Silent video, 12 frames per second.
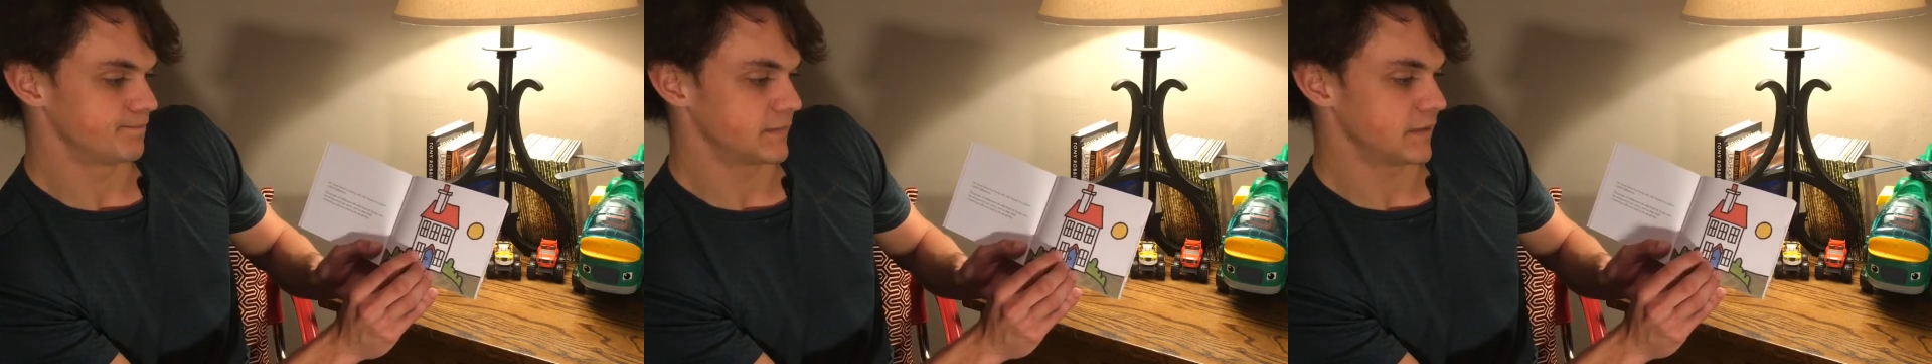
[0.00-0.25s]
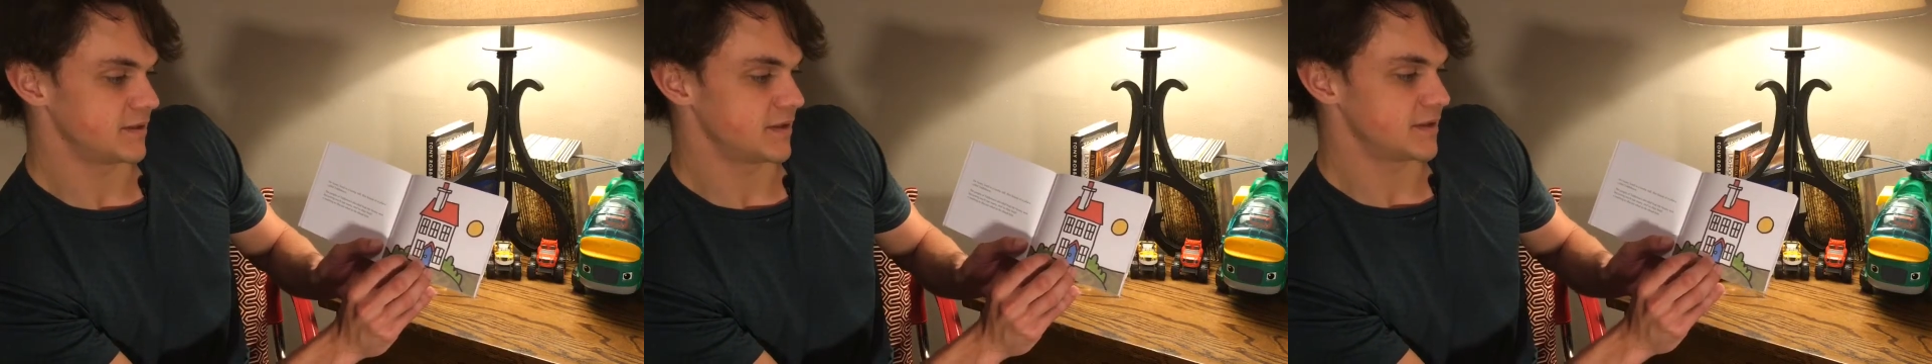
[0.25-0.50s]

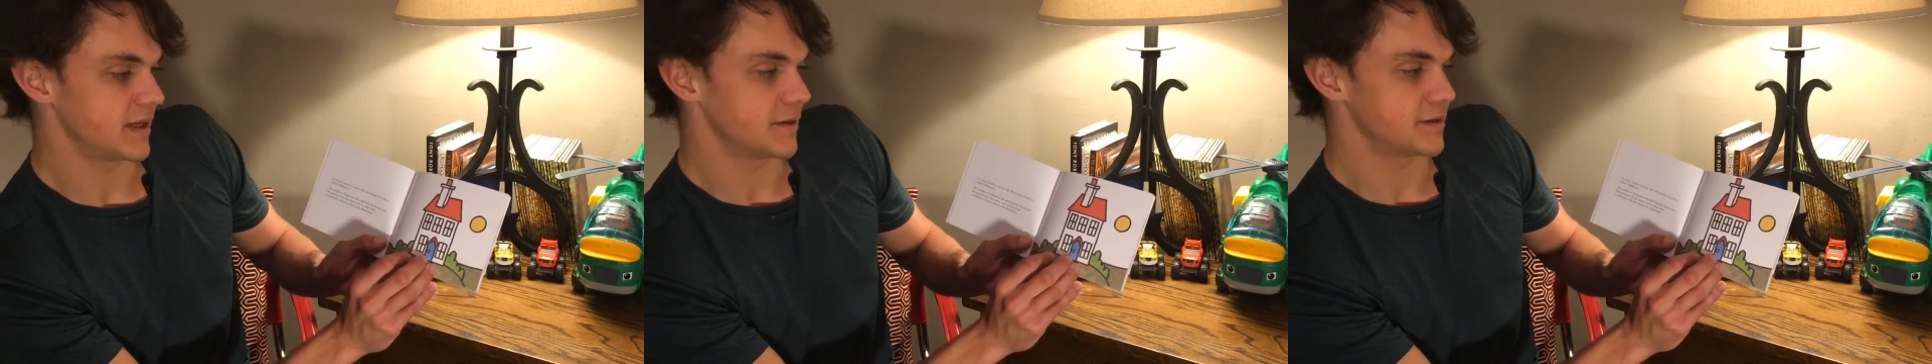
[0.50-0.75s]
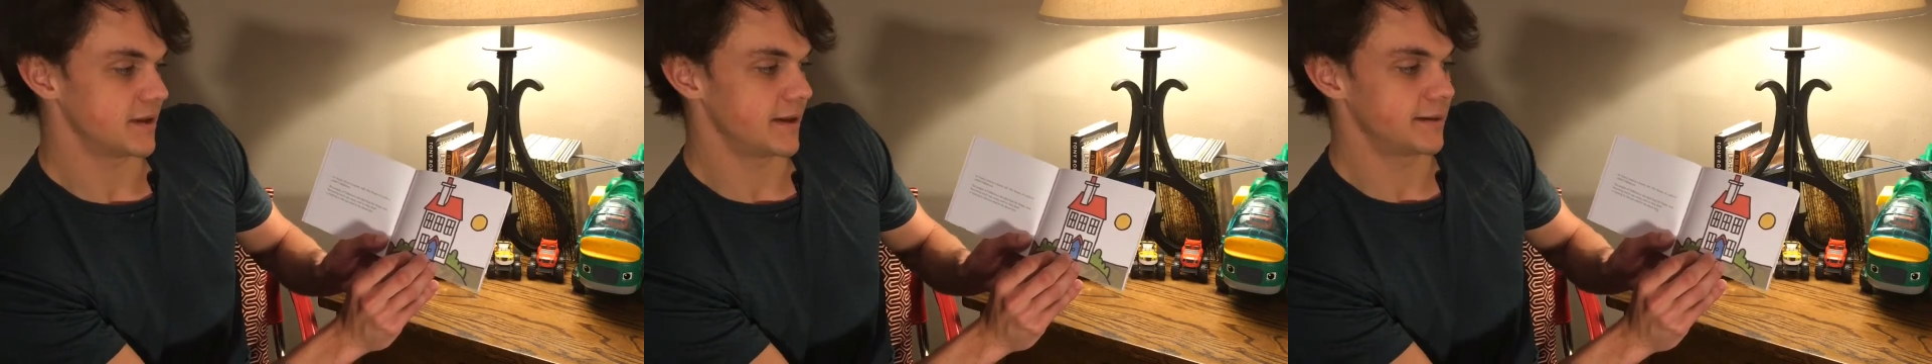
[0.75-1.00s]
that's his
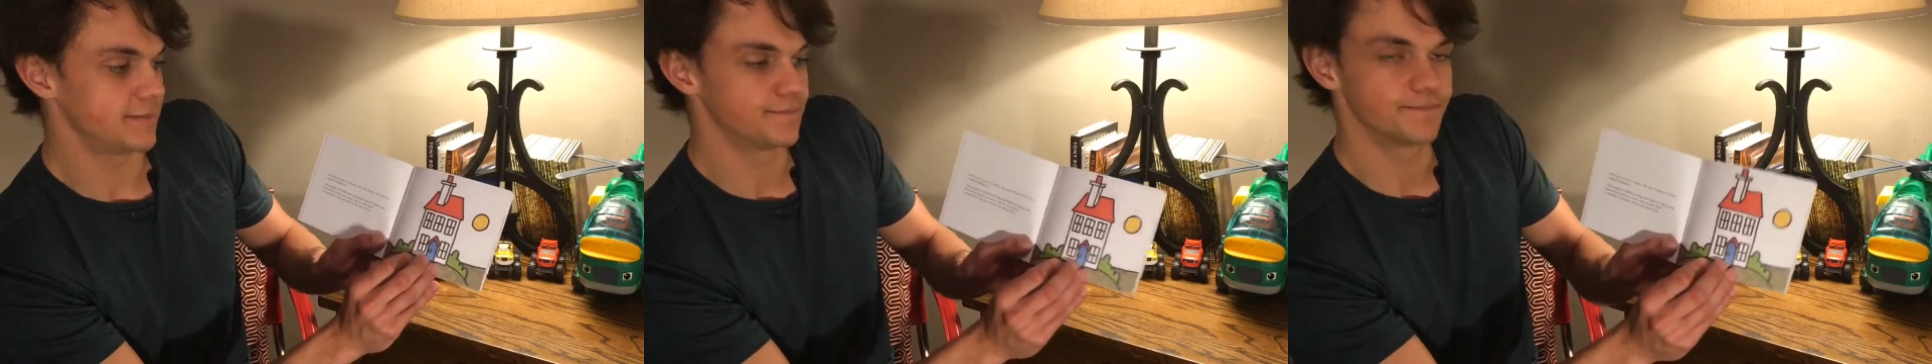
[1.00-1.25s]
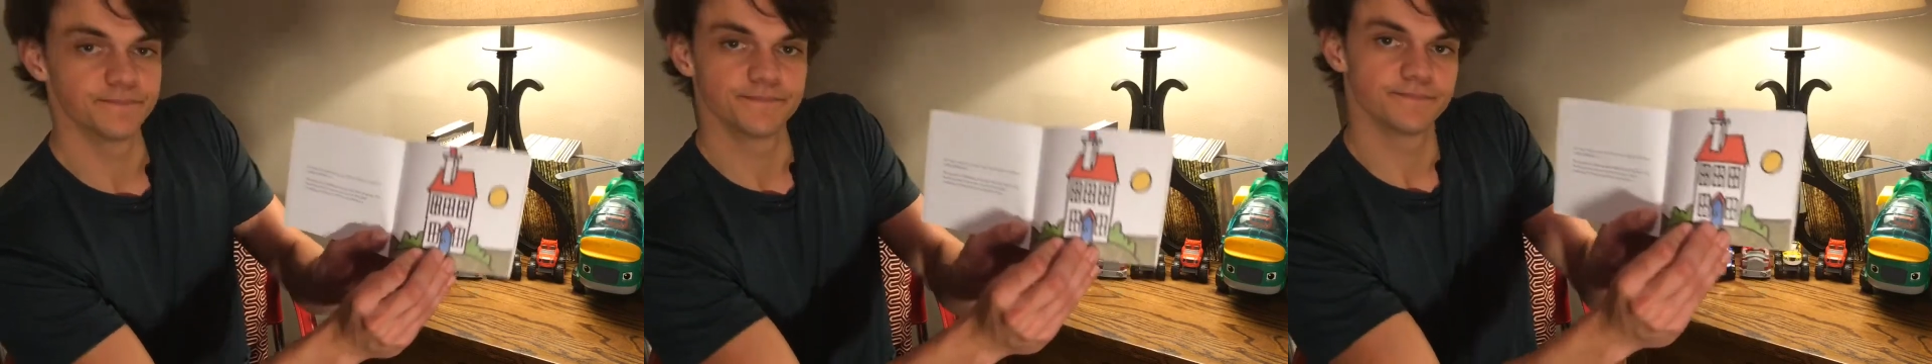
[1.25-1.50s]
house there.
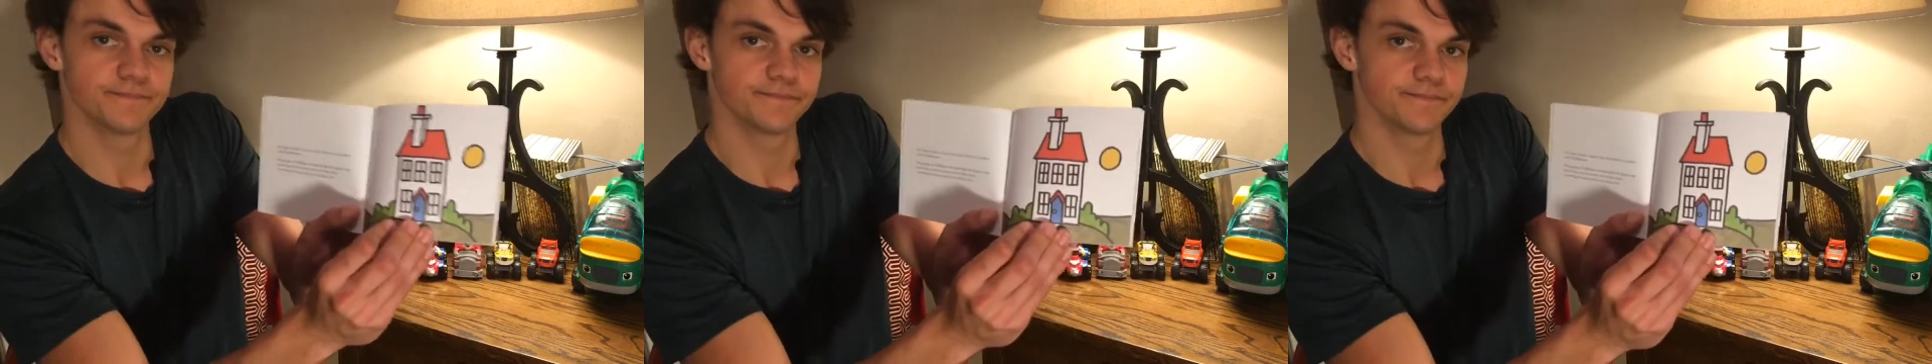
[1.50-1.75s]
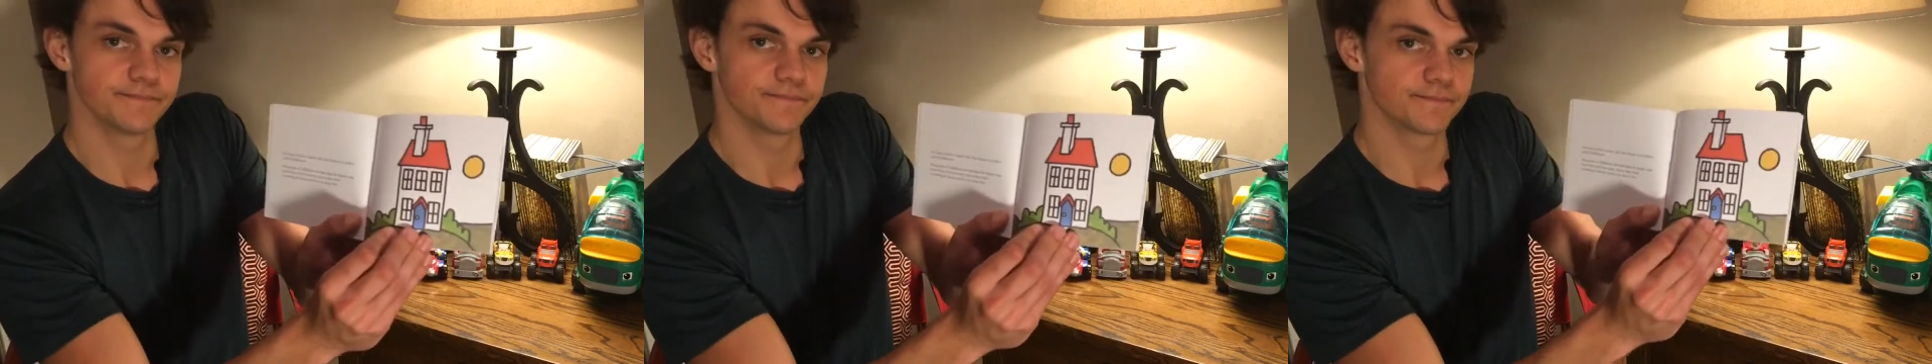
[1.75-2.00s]

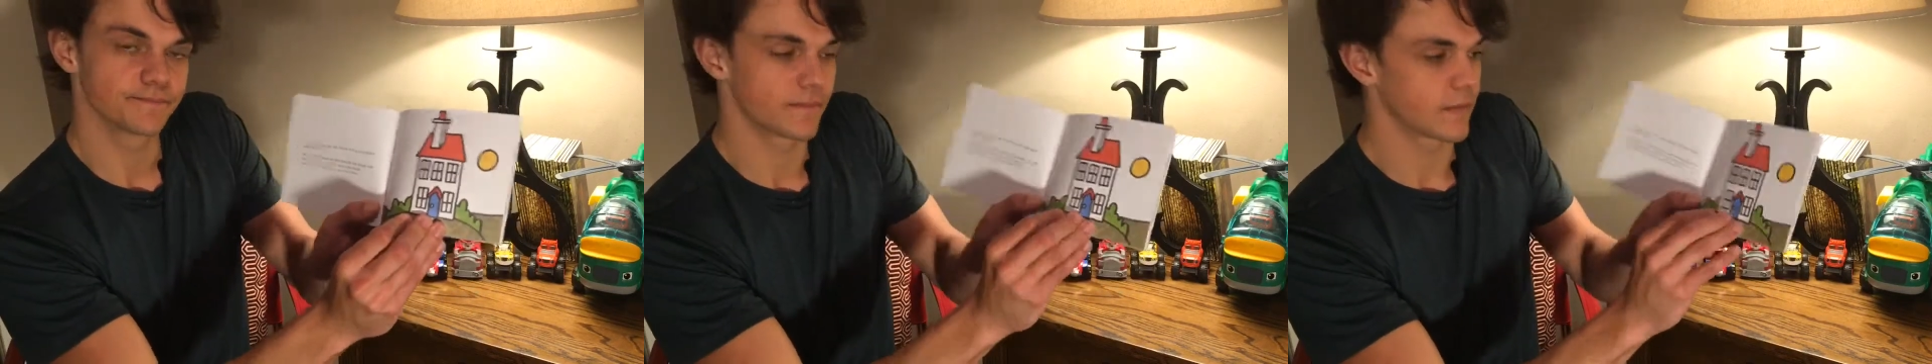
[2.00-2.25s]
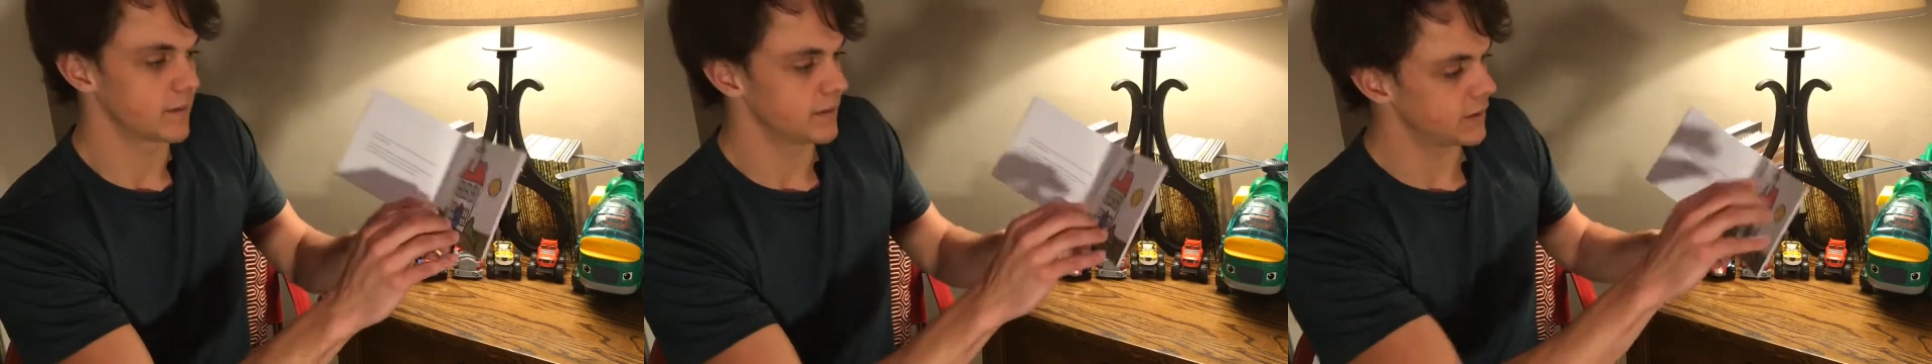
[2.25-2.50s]

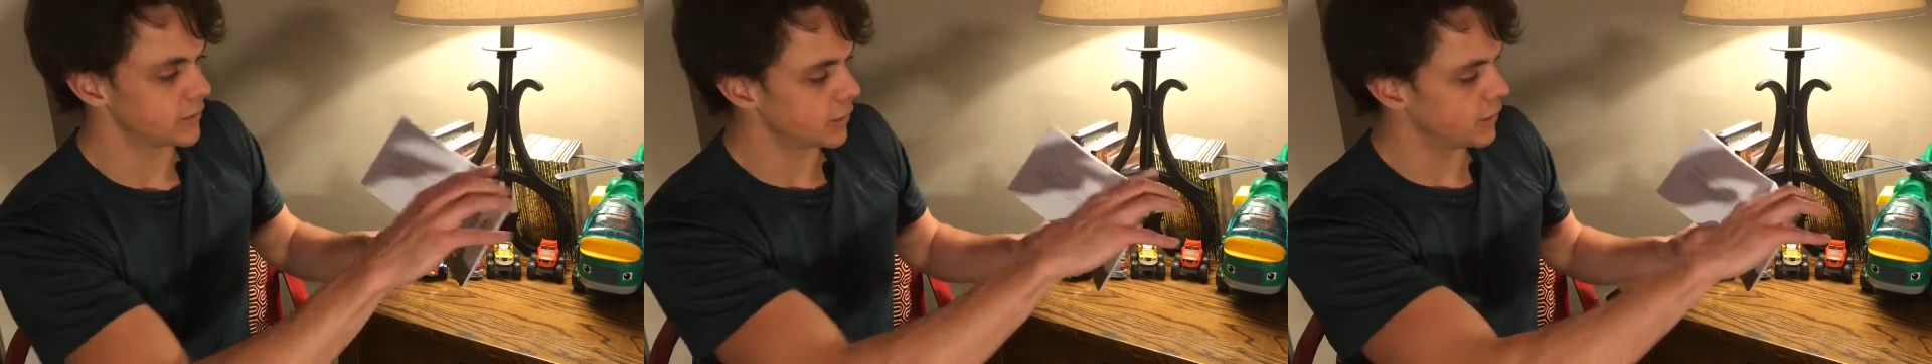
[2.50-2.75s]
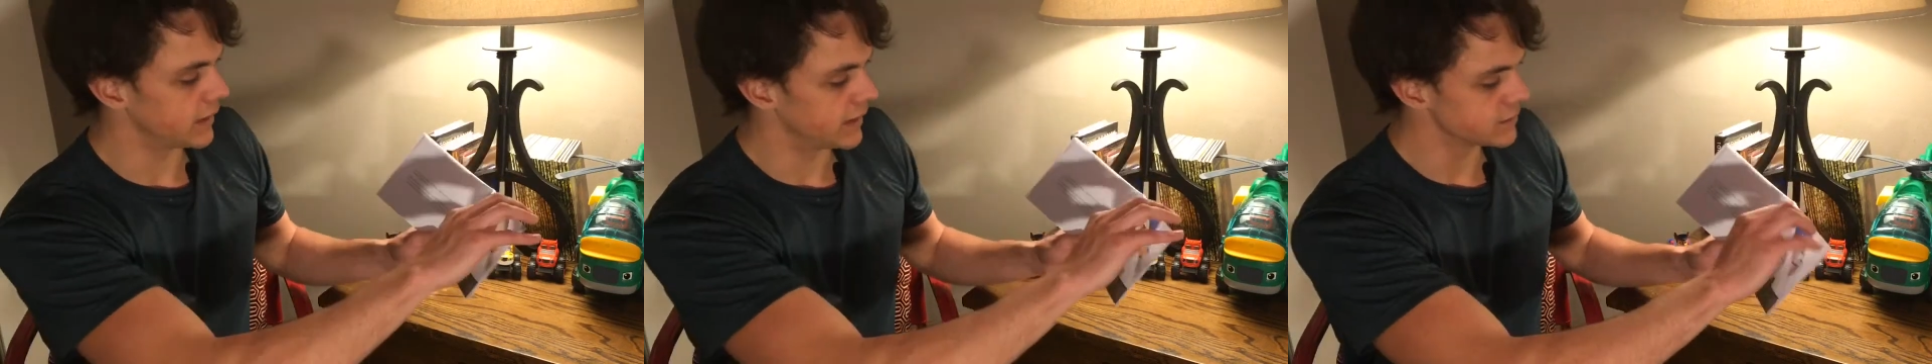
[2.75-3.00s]
Big
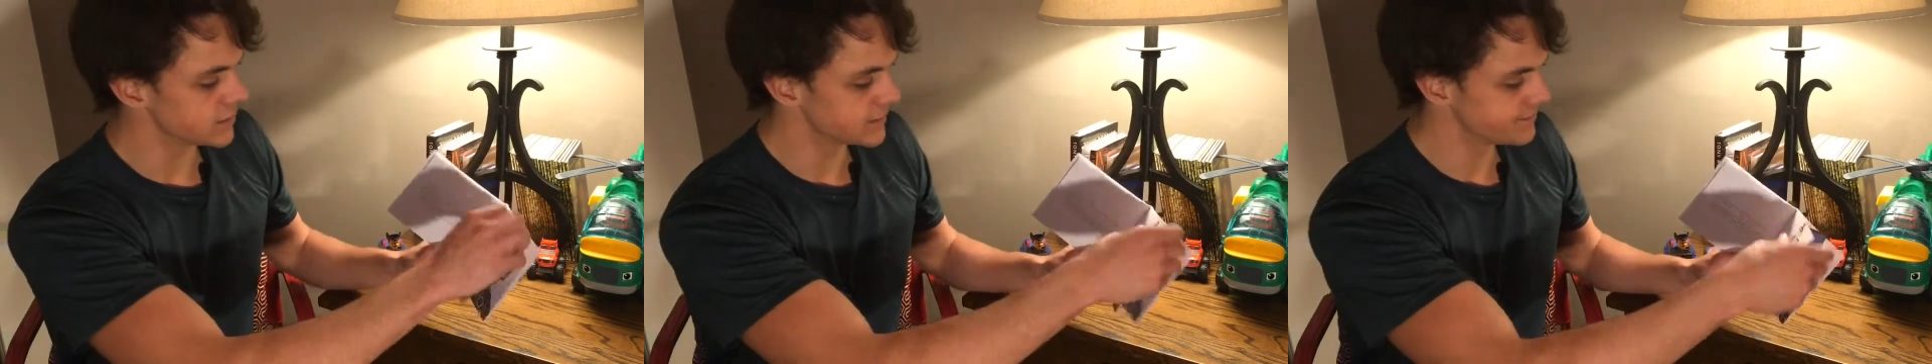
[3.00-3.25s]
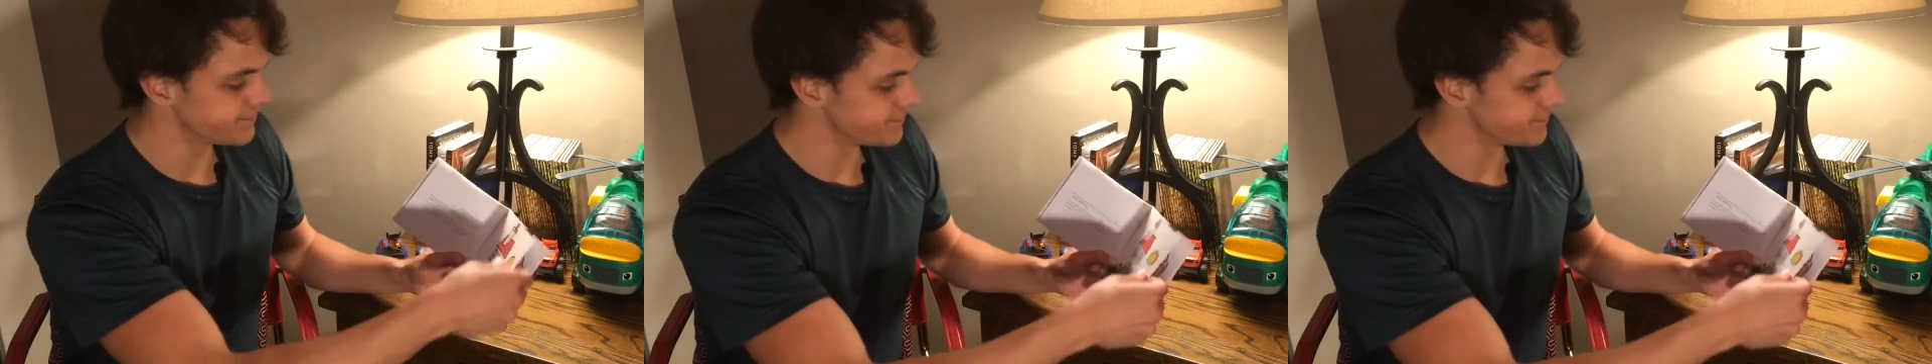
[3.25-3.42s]
tall house.